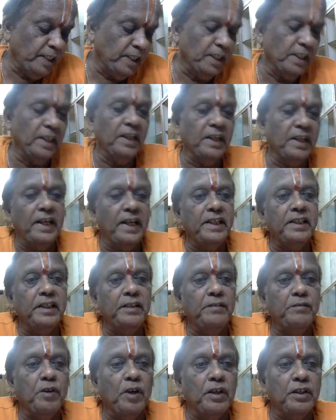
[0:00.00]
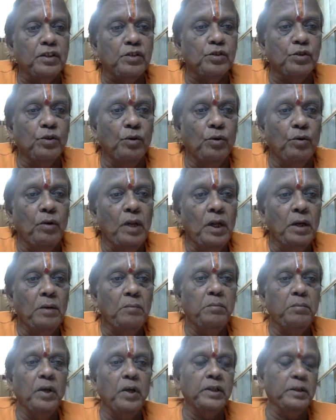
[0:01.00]
in 1942
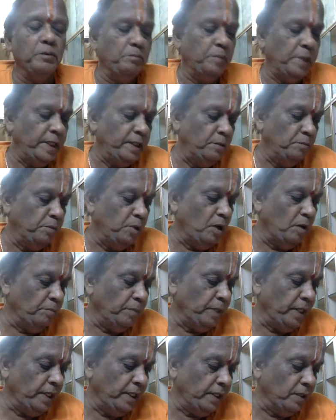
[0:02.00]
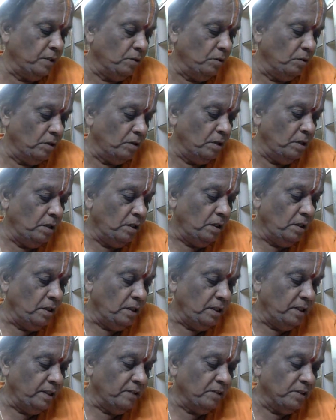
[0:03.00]
by the Bombay High Court.
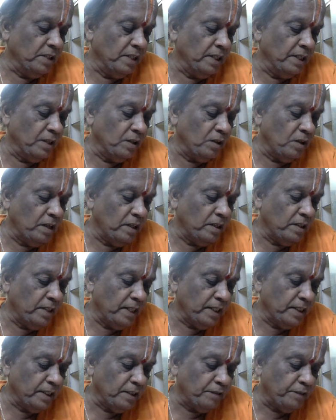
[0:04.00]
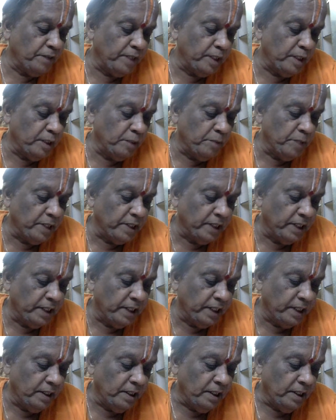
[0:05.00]
It was in a contract of
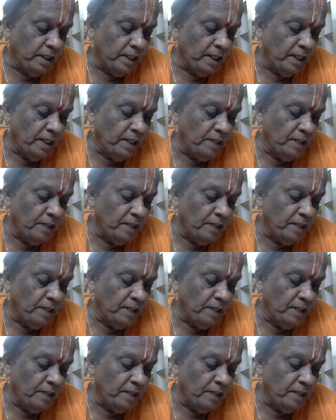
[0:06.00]
indemnity held